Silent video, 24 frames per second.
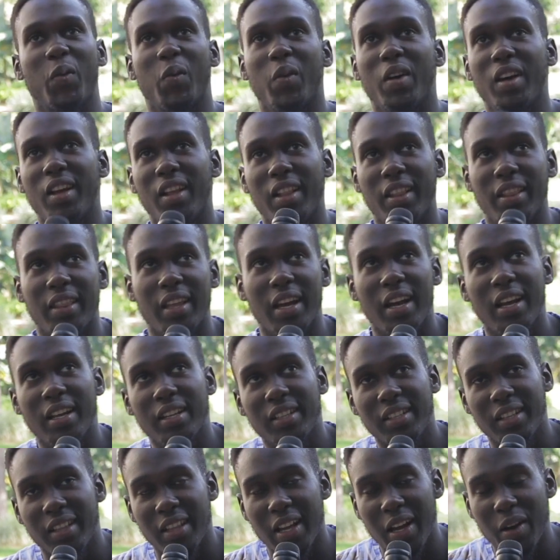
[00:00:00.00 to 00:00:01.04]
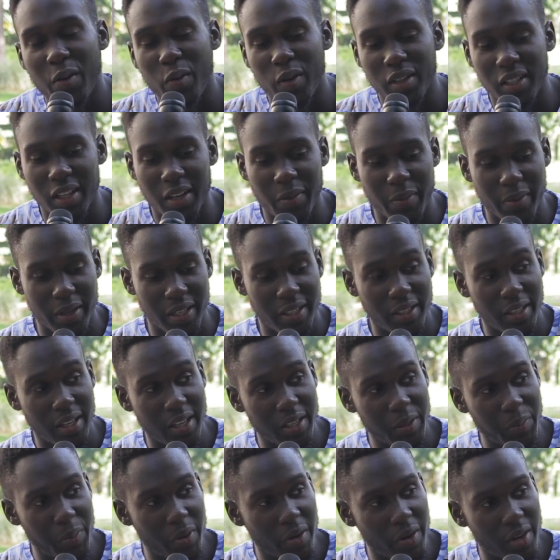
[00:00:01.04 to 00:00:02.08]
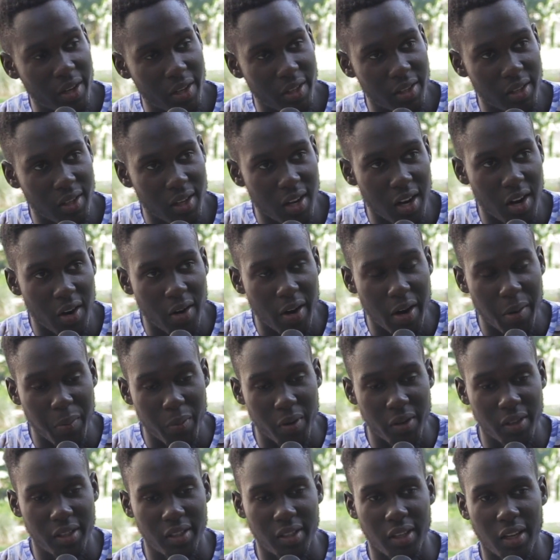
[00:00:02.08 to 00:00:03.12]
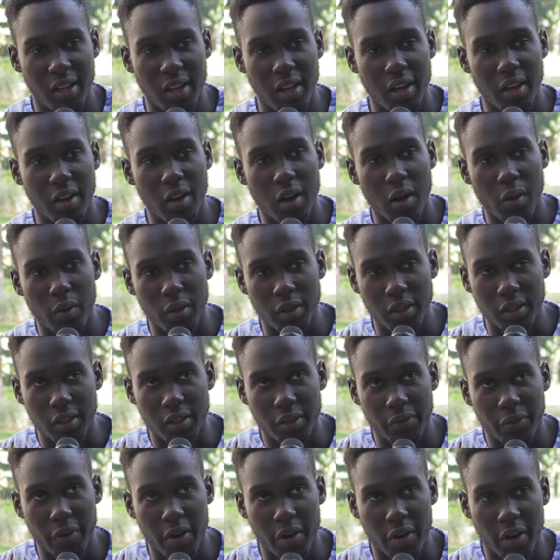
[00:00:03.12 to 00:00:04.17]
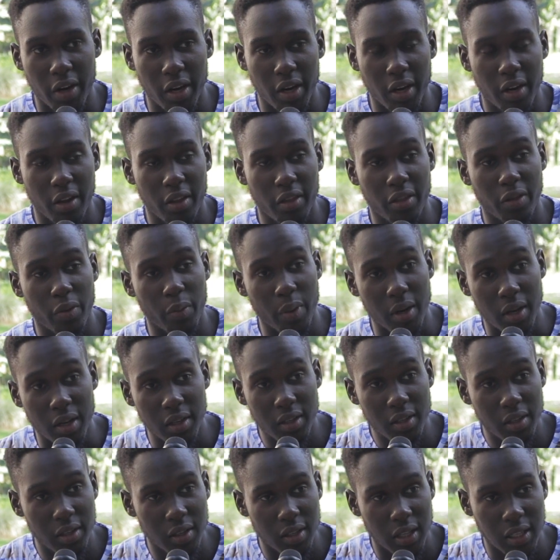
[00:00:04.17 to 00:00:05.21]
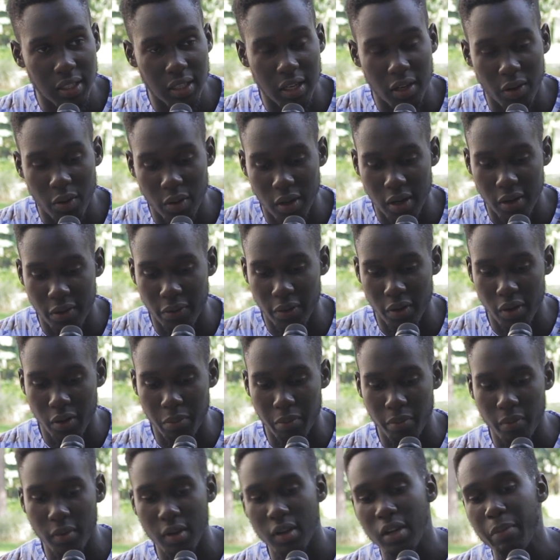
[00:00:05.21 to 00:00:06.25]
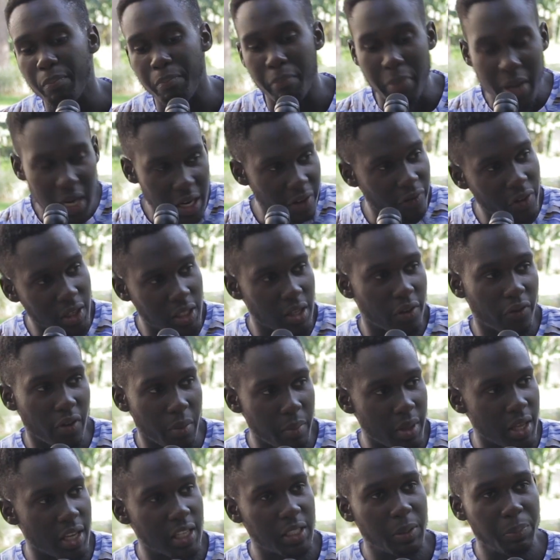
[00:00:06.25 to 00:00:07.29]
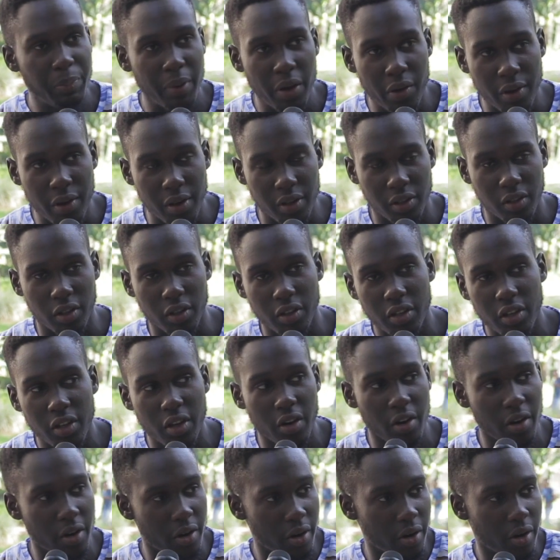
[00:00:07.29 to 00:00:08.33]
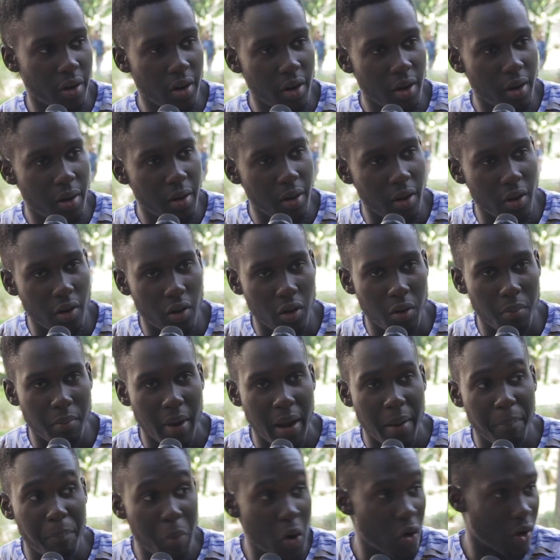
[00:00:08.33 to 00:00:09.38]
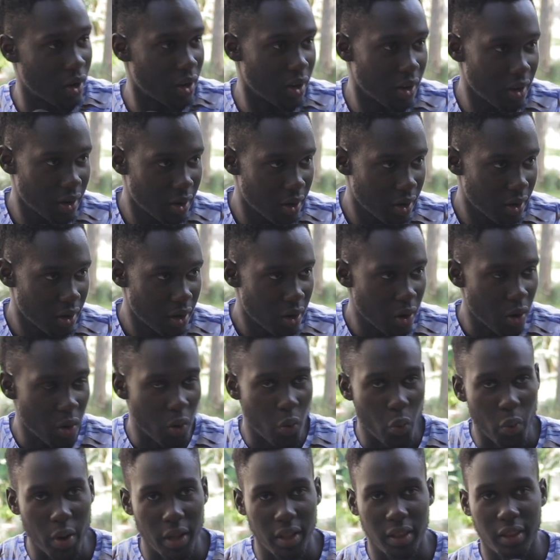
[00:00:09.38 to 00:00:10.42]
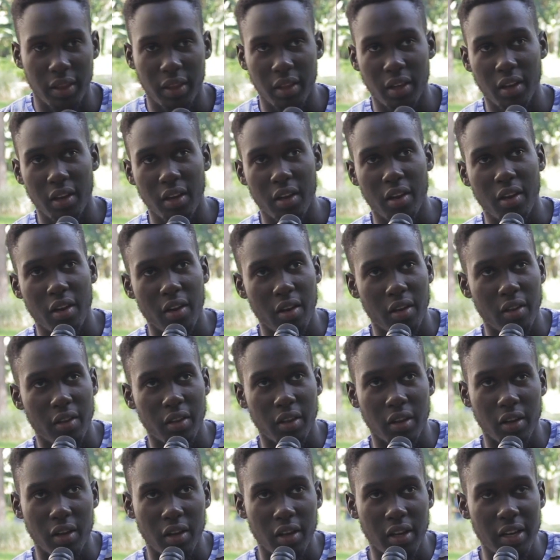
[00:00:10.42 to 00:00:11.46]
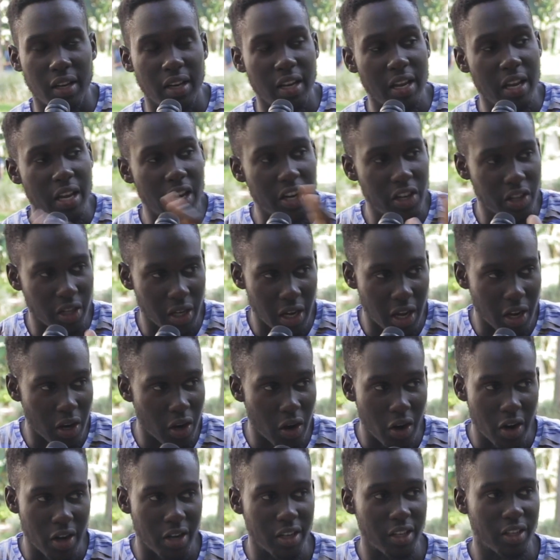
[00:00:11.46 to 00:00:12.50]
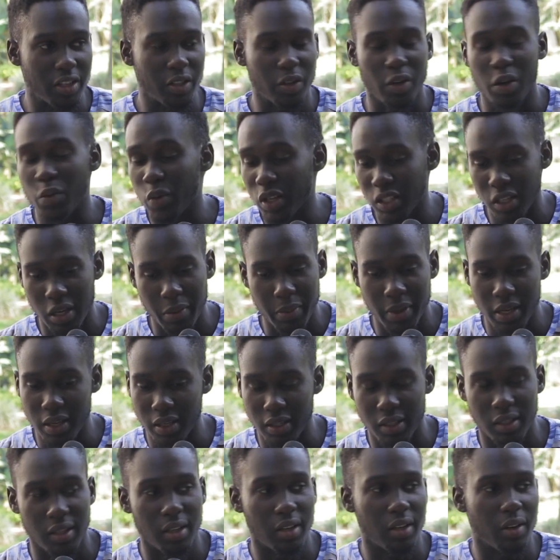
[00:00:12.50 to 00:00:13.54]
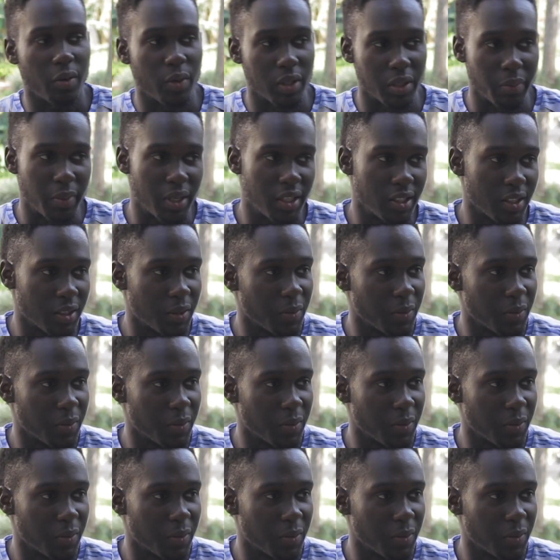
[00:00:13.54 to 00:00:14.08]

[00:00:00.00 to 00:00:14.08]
Well, that was an amazing experience, Cara. I must say, I was very thrilled that I could have, benefited from the experience to share, my book with the nation at large. So it was amazing. It was amazing.